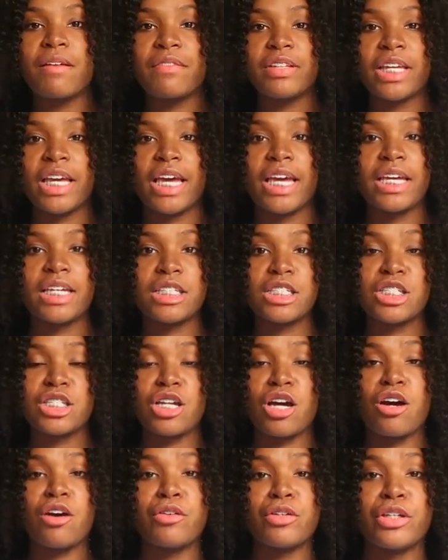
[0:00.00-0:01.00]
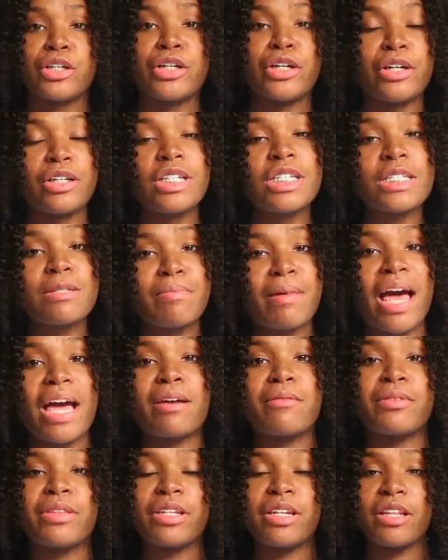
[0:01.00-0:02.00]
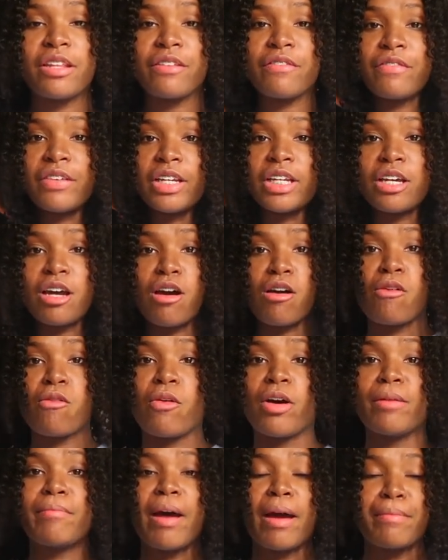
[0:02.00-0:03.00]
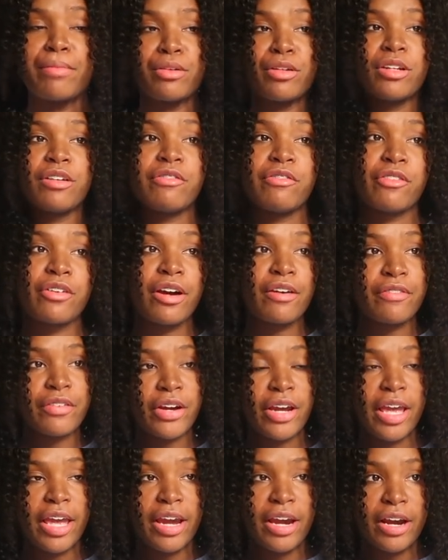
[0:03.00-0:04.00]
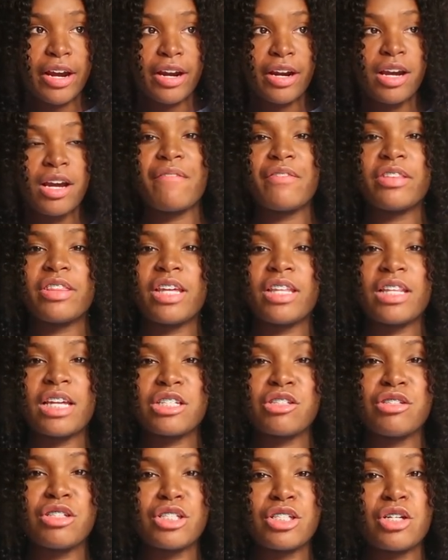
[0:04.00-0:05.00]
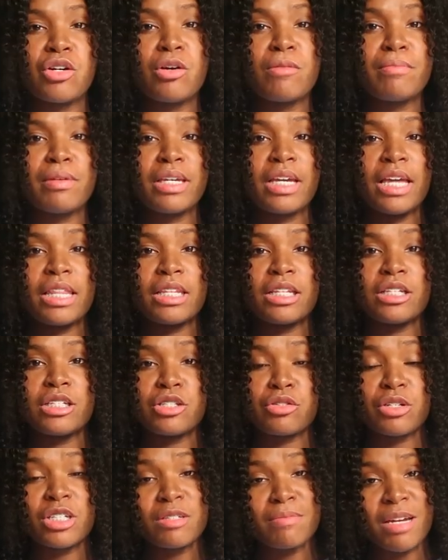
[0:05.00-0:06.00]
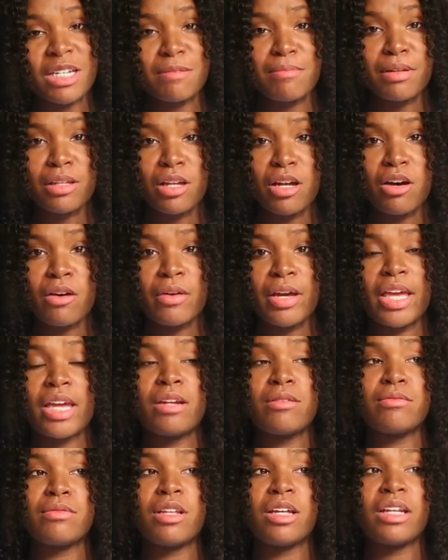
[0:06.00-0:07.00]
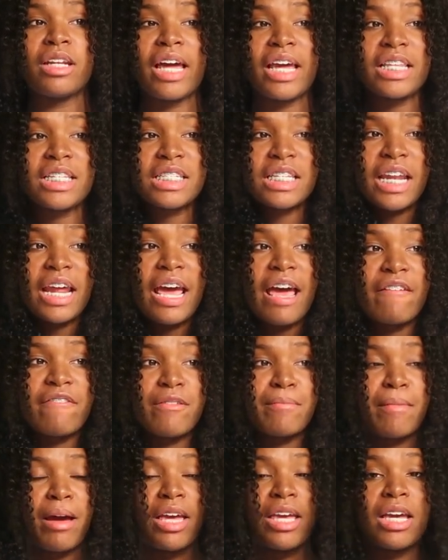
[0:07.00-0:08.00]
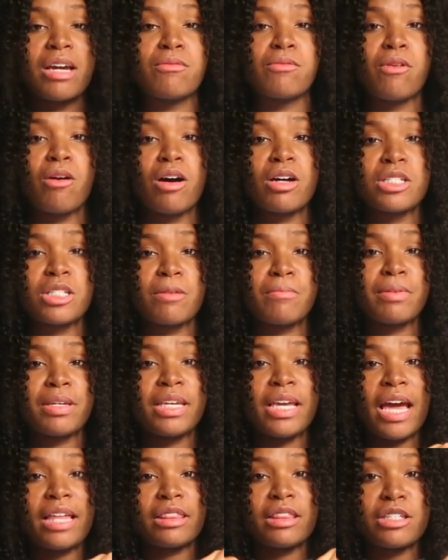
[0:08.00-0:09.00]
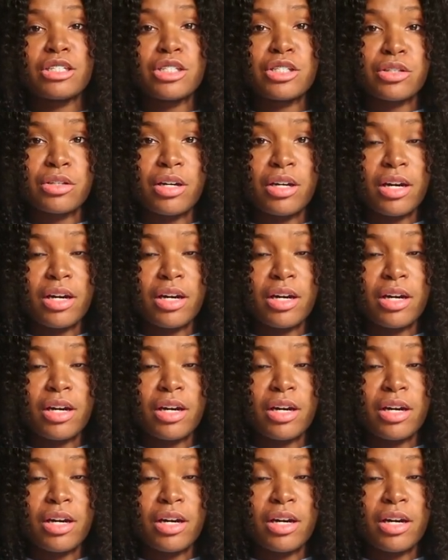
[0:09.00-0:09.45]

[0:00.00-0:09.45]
XOXO gang, so your girl is back with another video on my beauty forever hair. Everything that you need to know will be in the description box below, and the links that I have in my head will also be at this